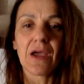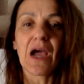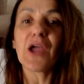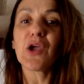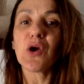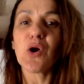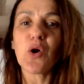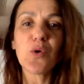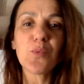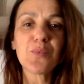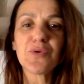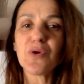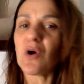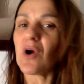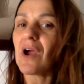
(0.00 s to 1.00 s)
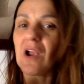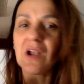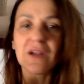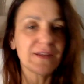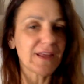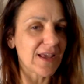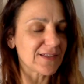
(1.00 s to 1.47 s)
I hope your
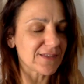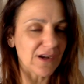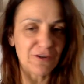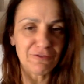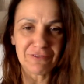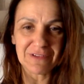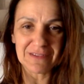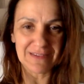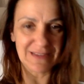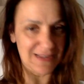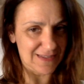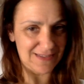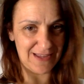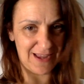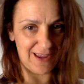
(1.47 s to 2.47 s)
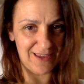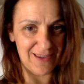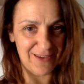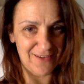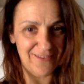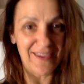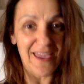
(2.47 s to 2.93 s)
holidays are fantastic.
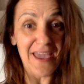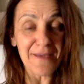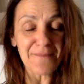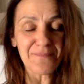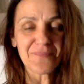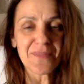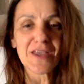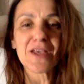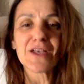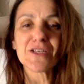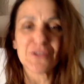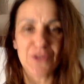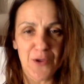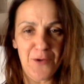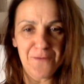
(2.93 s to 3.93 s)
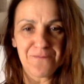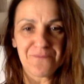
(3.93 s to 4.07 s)
Okay, so